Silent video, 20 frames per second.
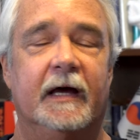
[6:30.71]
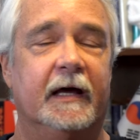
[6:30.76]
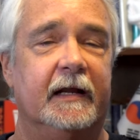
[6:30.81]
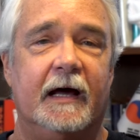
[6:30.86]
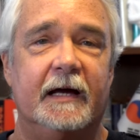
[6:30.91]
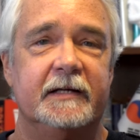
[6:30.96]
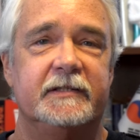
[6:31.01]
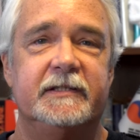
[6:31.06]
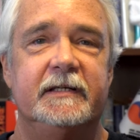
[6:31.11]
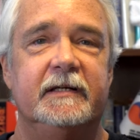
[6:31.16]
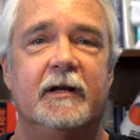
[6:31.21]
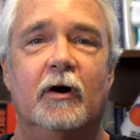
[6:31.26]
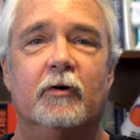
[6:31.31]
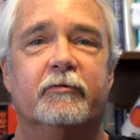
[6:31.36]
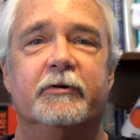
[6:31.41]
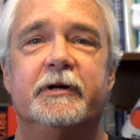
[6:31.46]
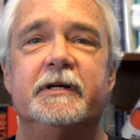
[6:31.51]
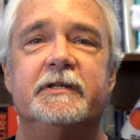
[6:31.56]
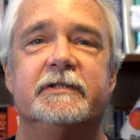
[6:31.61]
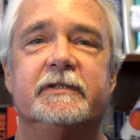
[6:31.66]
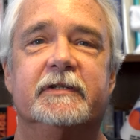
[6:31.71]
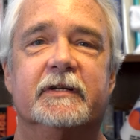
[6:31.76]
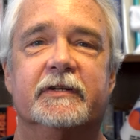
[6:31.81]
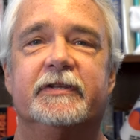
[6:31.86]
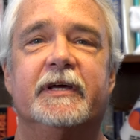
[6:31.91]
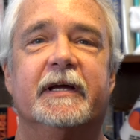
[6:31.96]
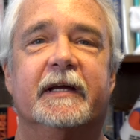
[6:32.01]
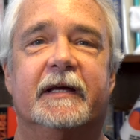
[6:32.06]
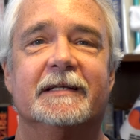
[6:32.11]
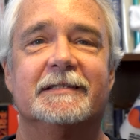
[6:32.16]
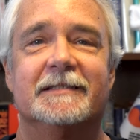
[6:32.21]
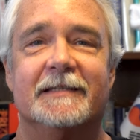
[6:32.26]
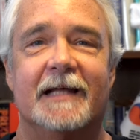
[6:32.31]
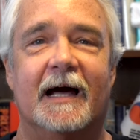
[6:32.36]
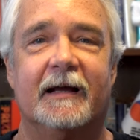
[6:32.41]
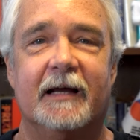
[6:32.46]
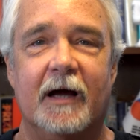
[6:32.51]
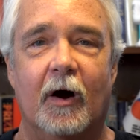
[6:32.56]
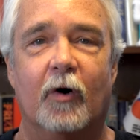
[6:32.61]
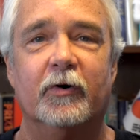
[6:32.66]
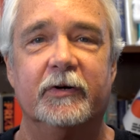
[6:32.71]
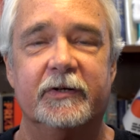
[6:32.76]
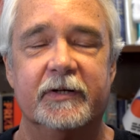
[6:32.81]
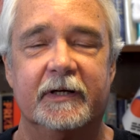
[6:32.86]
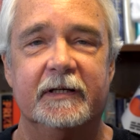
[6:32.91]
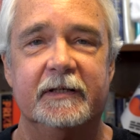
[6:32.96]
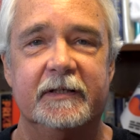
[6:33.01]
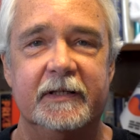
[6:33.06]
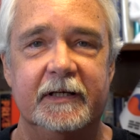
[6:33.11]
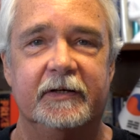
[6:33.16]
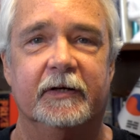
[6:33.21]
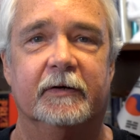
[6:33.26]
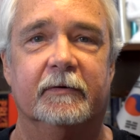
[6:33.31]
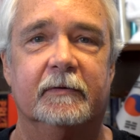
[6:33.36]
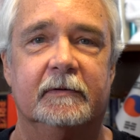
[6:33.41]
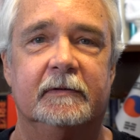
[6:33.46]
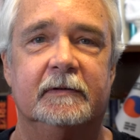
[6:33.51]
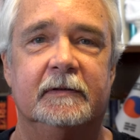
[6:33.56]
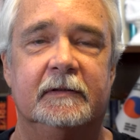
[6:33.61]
And I see no reason to think it's not going to continue.